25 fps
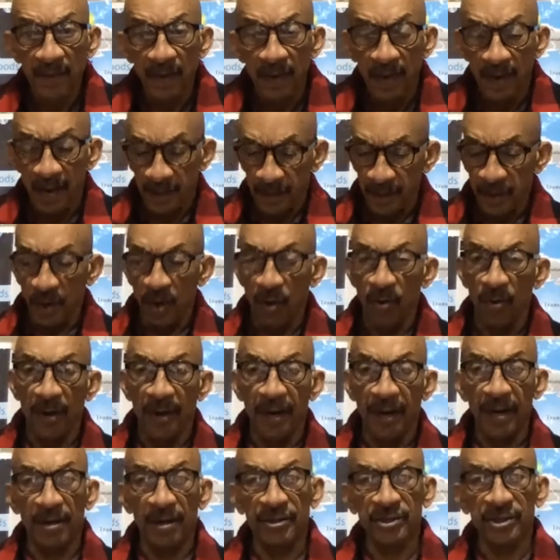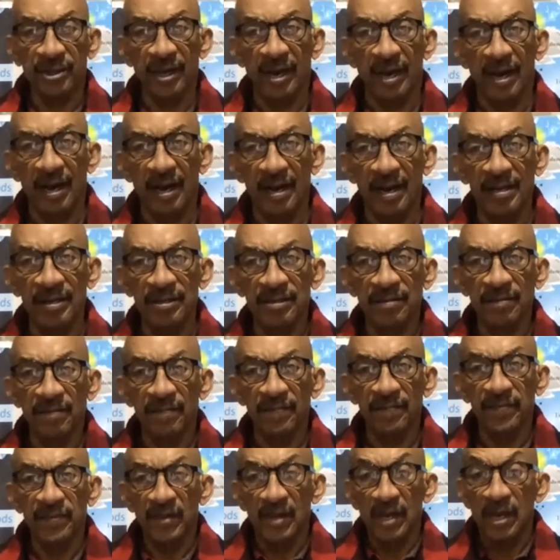And you know what else, guys?
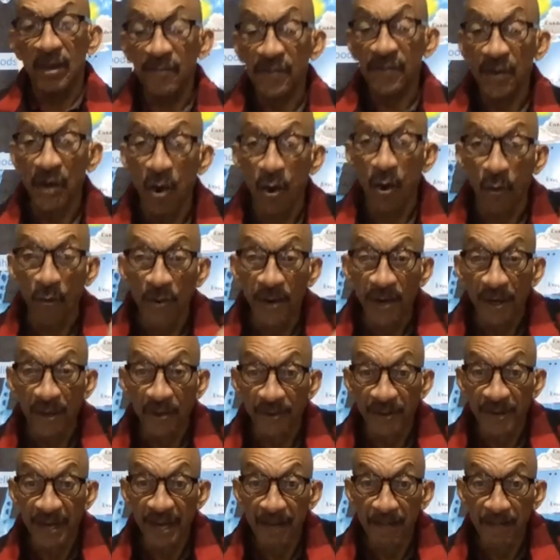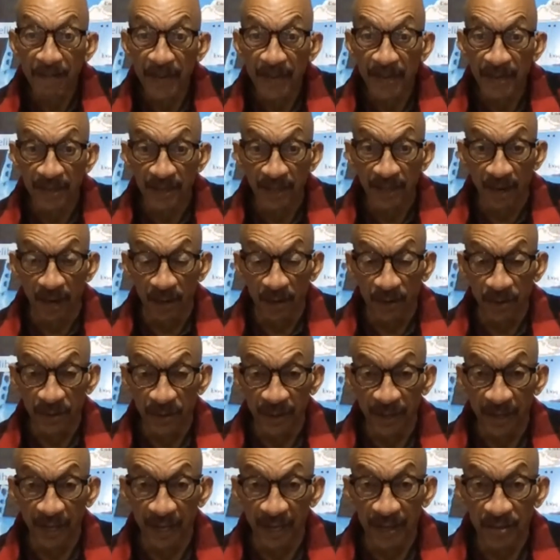If you go real deep into the ocean,
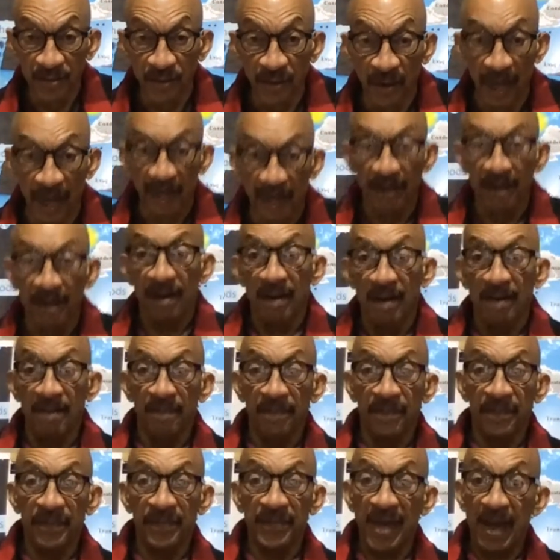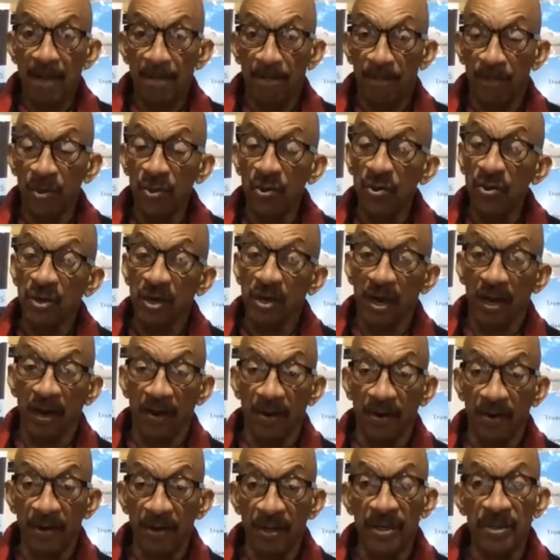guess what? That blue
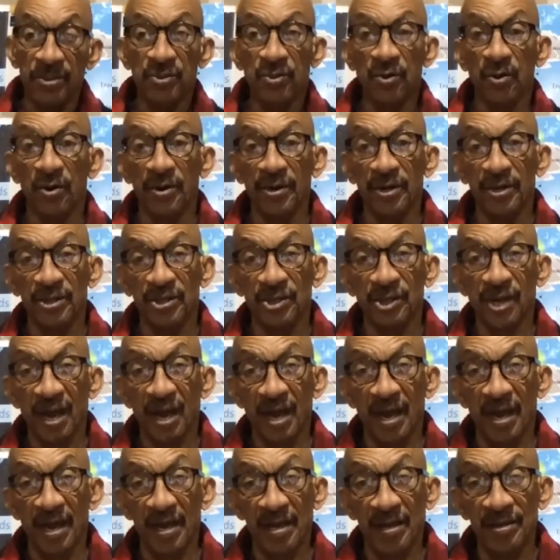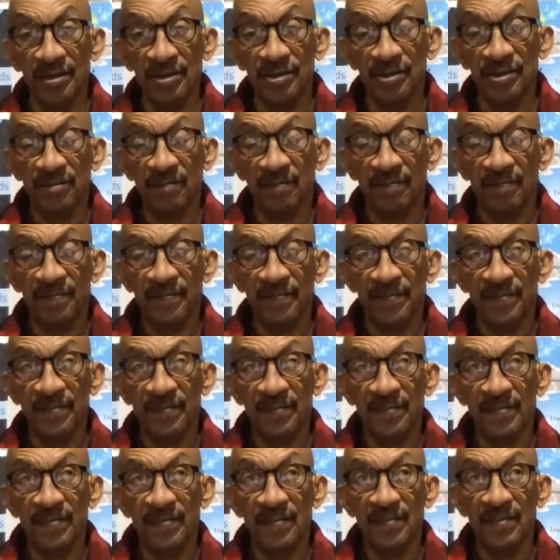color is going to change
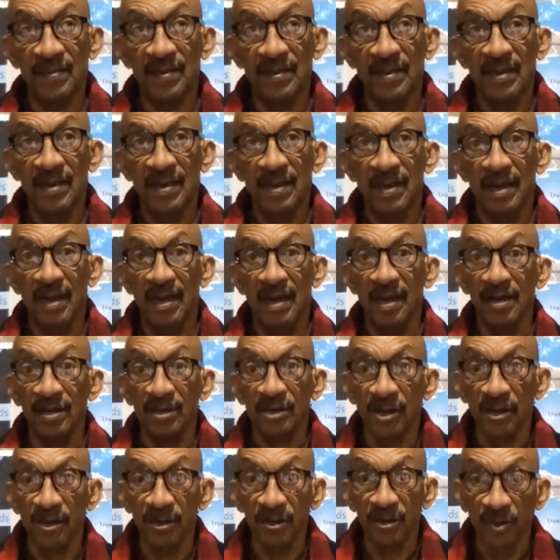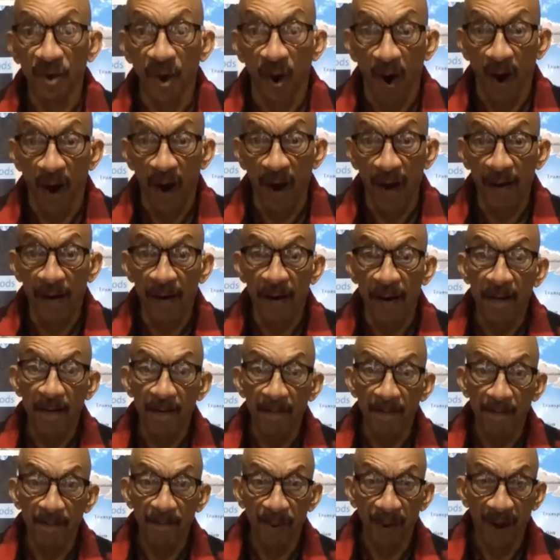into dark
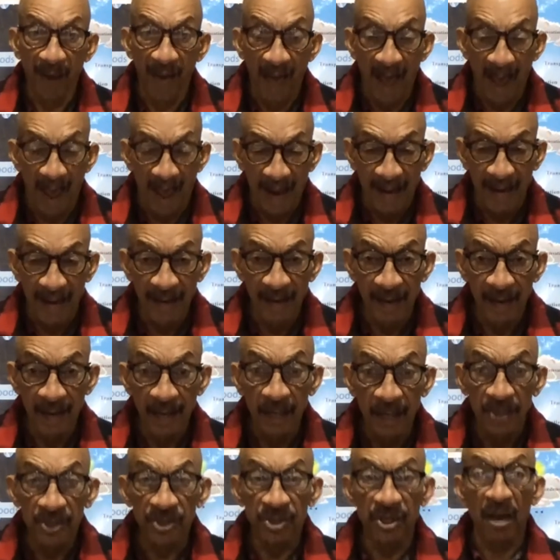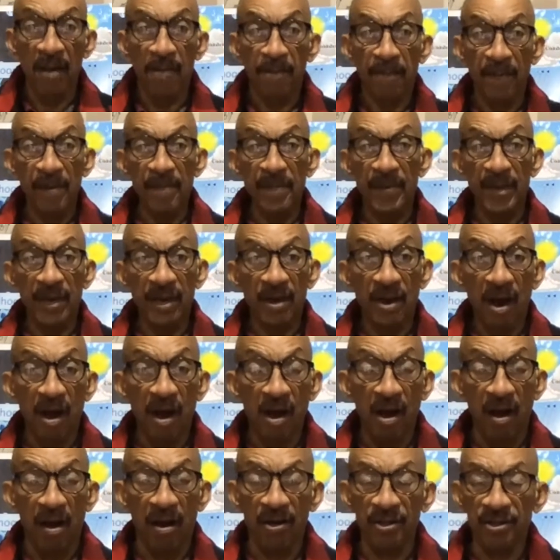black, simply
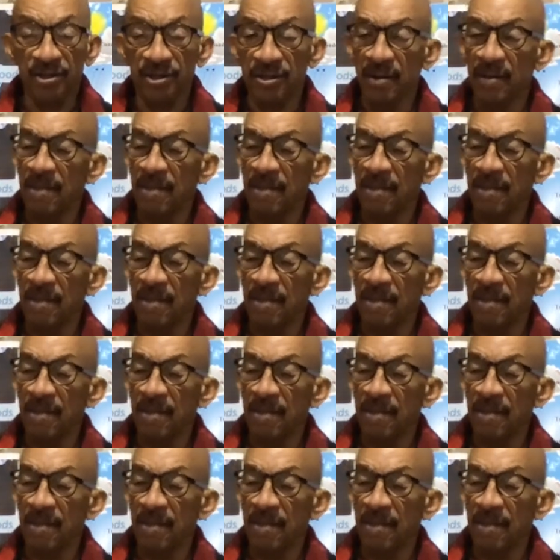because